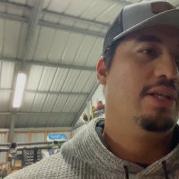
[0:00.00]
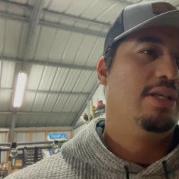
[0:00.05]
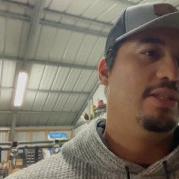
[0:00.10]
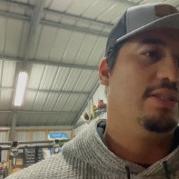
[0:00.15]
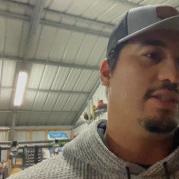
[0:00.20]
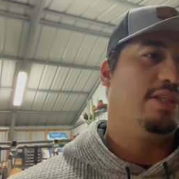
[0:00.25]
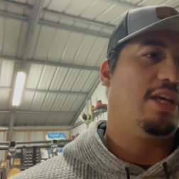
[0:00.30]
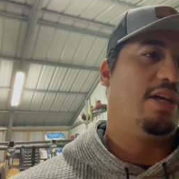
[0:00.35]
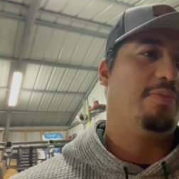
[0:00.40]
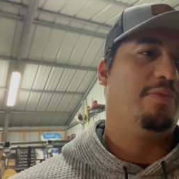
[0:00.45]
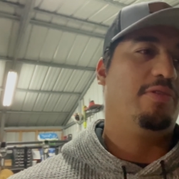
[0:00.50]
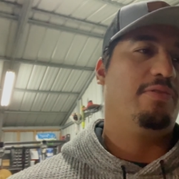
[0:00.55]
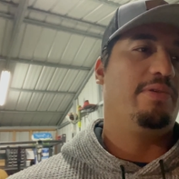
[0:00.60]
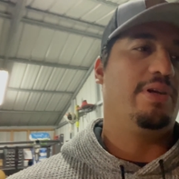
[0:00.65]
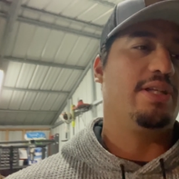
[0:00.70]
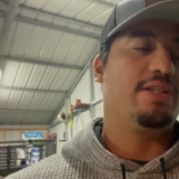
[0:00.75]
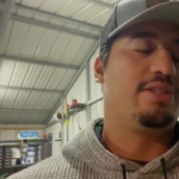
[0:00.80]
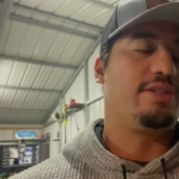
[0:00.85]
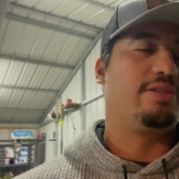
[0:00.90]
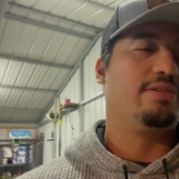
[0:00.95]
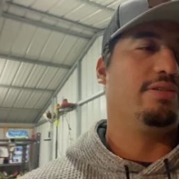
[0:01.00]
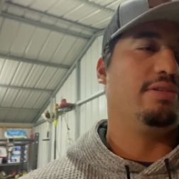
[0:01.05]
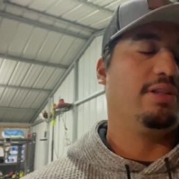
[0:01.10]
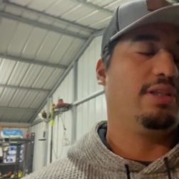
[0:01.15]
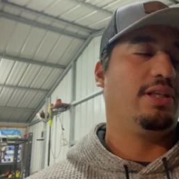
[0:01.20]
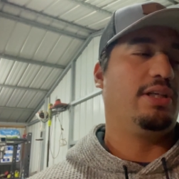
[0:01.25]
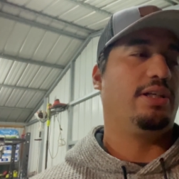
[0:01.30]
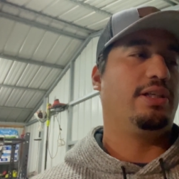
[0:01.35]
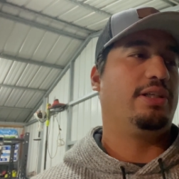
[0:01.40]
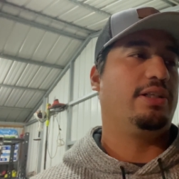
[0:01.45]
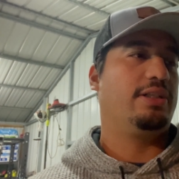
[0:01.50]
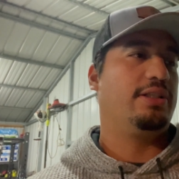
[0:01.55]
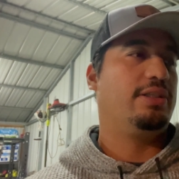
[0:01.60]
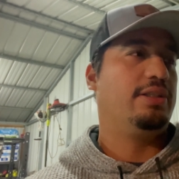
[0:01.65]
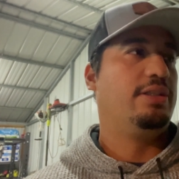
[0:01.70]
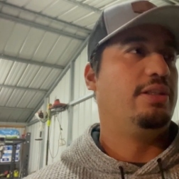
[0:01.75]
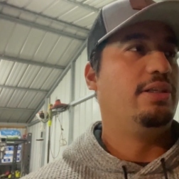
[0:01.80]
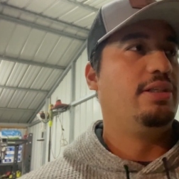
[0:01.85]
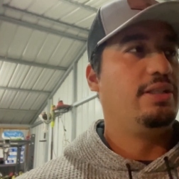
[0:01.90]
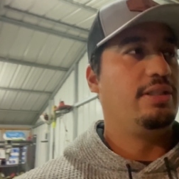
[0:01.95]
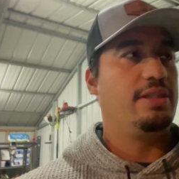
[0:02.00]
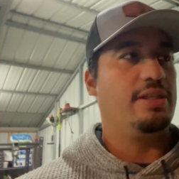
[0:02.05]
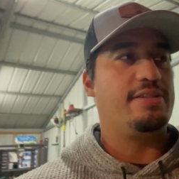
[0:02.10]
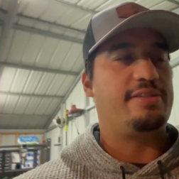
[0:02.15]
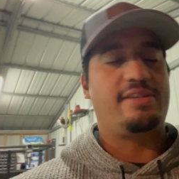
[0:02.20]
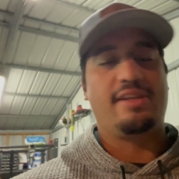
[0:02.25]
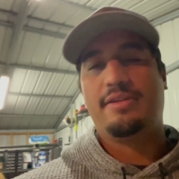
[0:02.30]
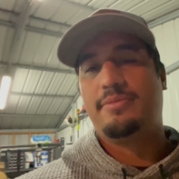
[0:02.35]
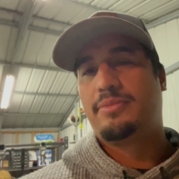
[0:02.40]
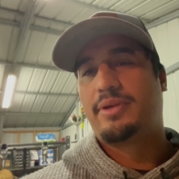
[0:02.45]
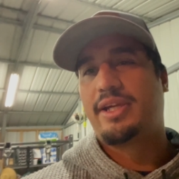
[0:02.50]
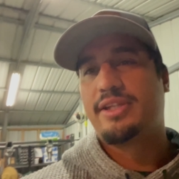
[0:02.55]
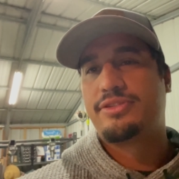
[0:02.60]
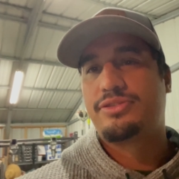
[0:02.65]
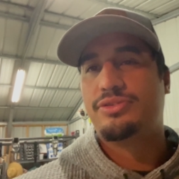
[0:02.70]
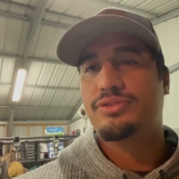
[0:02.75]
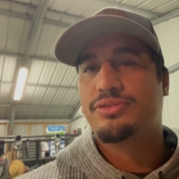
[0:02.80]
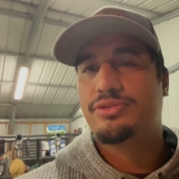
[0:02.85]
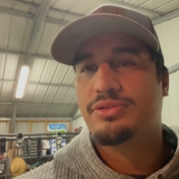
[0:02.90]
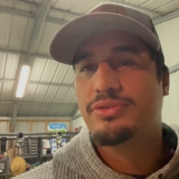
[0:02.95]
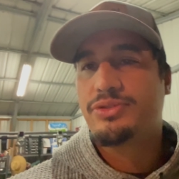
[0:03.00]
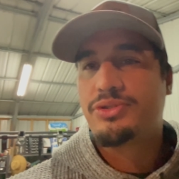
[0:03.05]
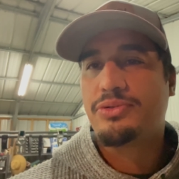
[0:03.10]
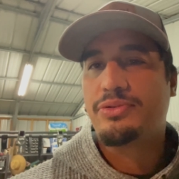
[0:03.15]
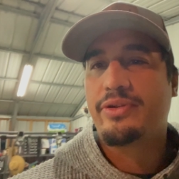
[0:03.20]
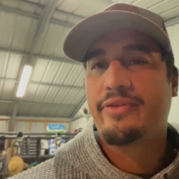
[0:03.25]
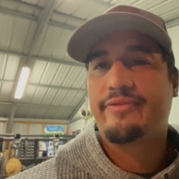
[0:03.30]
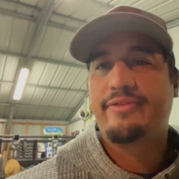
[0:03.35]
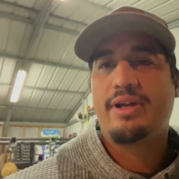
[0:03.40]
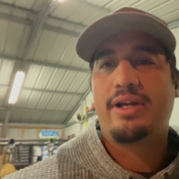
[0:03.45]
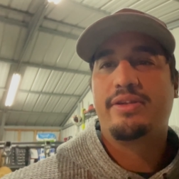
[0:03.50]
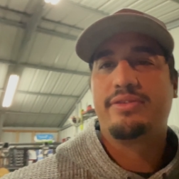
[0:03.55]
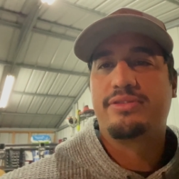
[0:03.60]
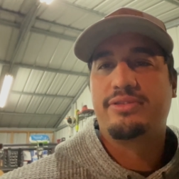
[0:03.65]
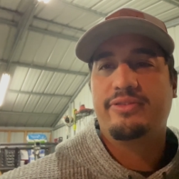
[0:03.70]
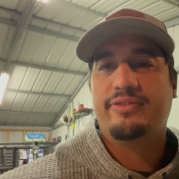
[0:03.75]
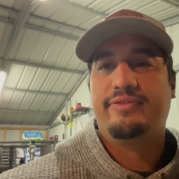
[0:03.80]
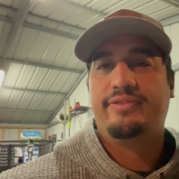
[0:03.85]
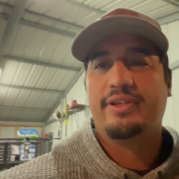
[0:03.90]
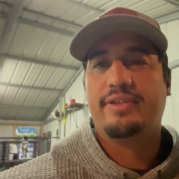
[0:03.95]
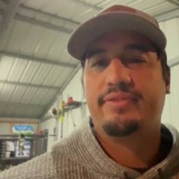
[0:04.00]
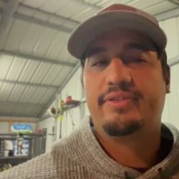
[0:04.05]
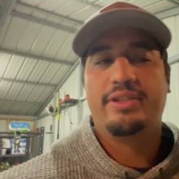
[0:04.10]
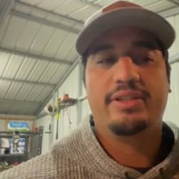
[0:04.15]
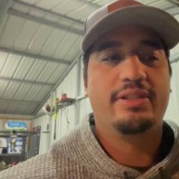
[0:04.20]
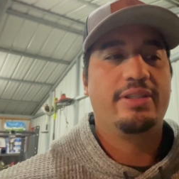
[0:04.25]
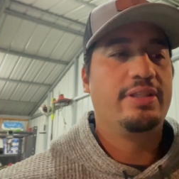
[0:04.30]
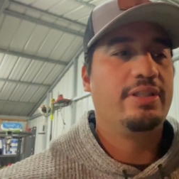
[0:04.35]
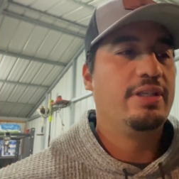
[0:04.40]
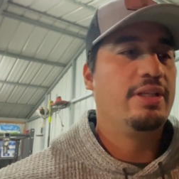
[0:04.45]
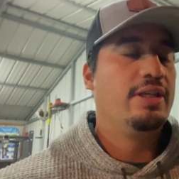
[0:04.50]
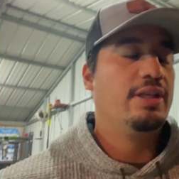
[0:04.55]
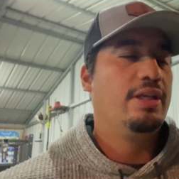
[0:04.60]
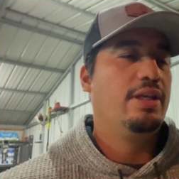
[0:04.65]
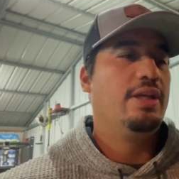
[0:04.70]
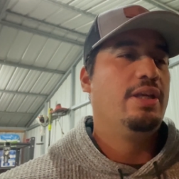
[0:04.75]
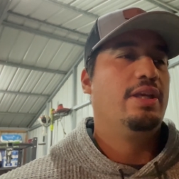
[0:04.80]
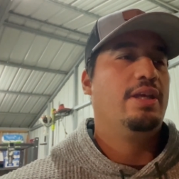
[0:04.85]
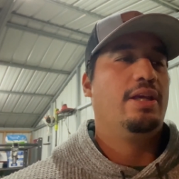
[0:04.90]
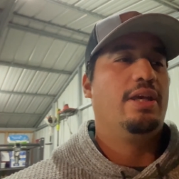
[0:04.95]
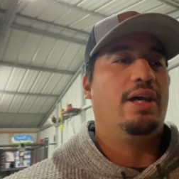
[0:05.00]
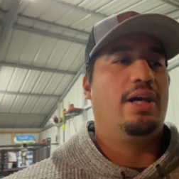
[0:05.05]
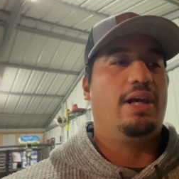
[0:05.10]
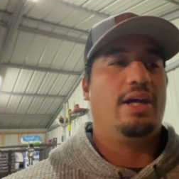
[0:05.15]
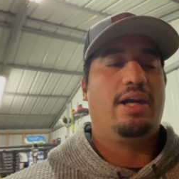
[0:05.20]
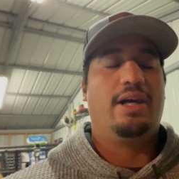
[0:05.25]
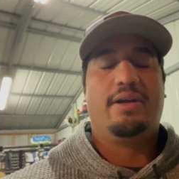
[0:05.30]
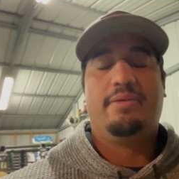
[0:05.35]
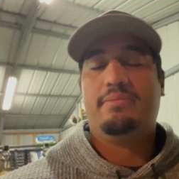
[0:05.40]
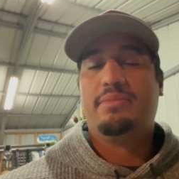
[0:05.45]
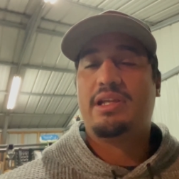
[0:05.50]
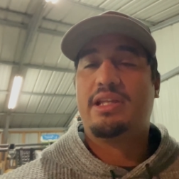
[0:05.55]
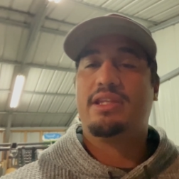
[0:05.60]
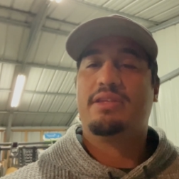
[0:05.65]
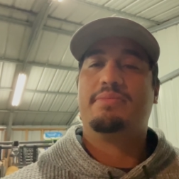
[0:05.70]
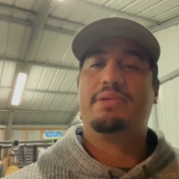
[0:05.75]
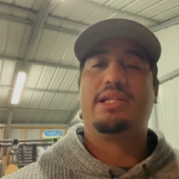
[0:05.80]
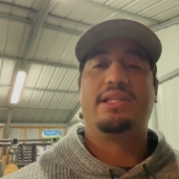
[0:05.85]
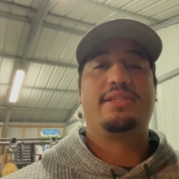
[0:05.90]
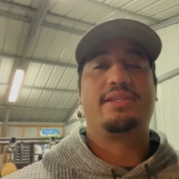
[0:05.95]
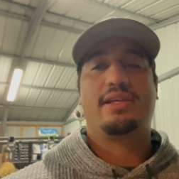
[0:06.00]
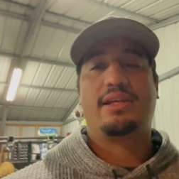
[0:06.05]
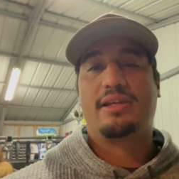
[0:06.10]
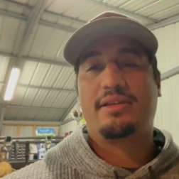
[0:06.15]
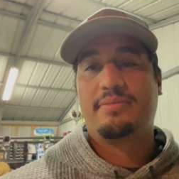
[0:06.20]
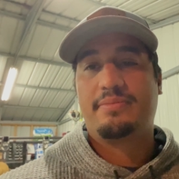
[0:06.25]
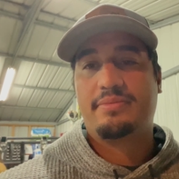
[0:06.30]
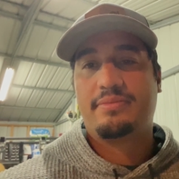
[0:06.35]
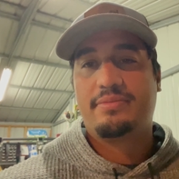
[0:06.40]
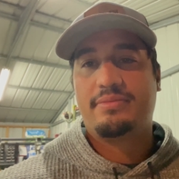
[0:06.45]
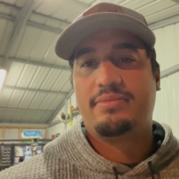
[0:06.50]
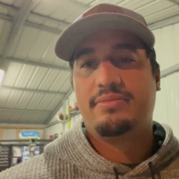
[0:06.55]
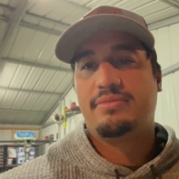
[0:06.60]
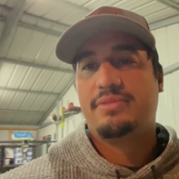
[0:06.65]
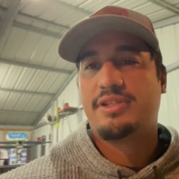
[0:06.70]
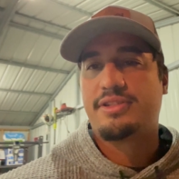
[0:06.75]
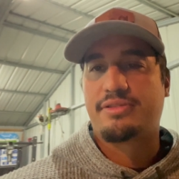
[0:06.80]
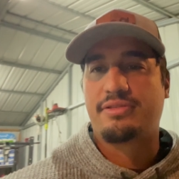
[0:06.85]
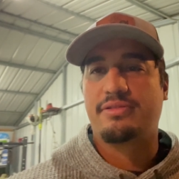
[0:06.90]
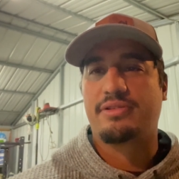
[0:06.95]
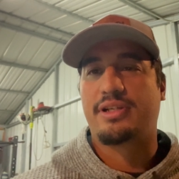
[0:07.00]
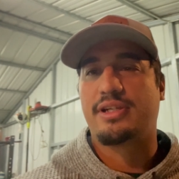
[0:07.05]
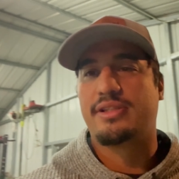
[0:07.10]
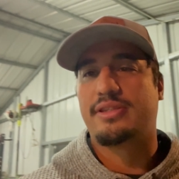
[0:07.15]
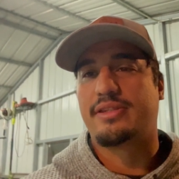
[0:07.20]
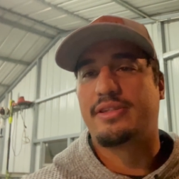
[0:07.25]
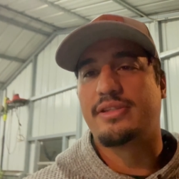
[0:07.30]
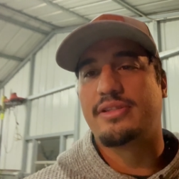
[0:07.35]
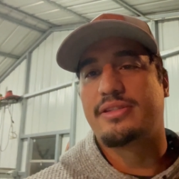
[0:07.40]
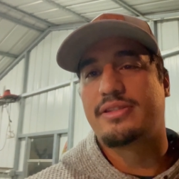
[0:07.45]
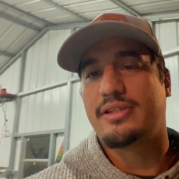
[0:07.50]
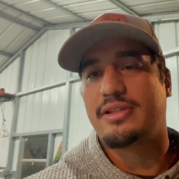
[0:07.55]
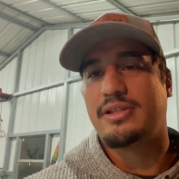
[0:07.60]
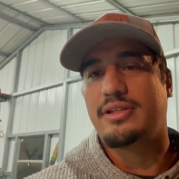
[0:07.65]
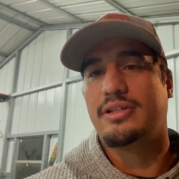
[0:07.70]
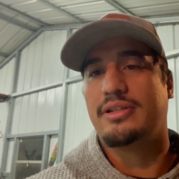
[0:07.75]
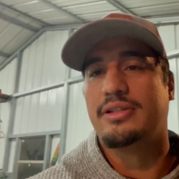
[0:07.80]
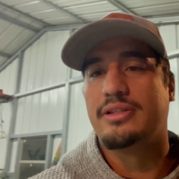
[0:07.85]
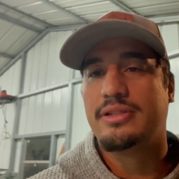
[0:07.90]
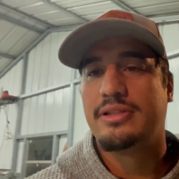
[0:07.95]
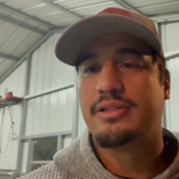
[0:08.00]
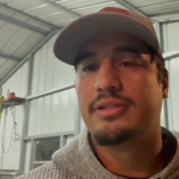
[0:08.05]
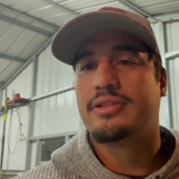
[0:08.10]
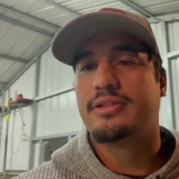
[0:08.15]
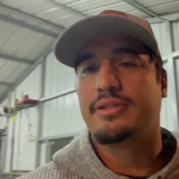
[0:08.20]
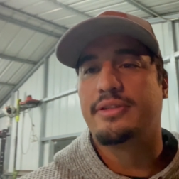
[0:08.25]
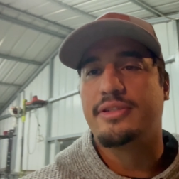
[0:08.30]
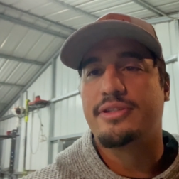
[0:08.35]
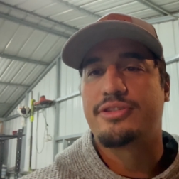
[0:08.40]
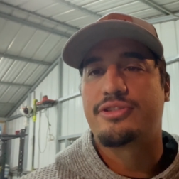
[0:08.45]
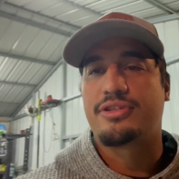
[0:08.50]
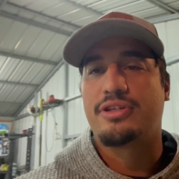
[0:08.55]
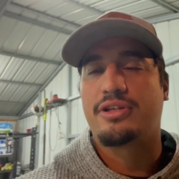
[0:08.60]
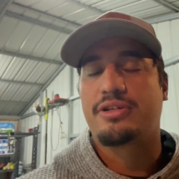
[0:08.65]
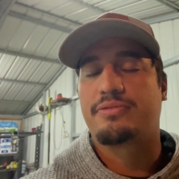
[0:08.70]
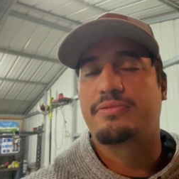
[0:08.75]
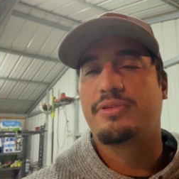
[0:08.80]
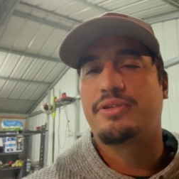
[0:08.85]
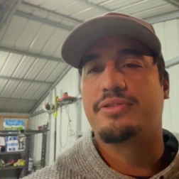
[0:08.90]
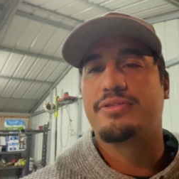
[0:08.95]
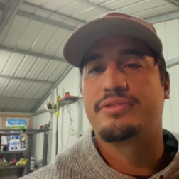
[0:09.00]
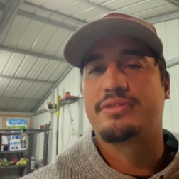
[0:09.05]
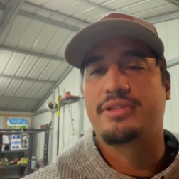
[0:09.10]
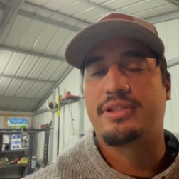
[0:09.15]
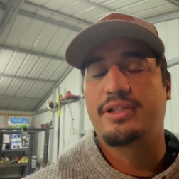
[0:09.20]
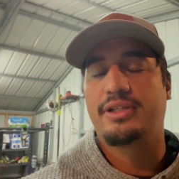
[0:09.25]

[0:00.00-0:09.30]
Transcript: now I'm gonna wait till the temp gets to 225, 250. But in the meantime, let's go get this this chuck roast